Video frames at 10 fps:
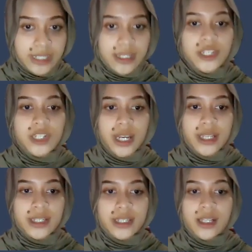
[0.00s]
such
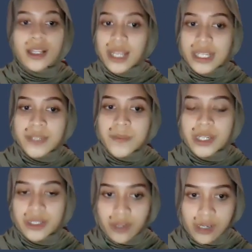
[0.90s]
as class
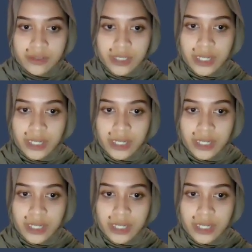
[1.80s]
background,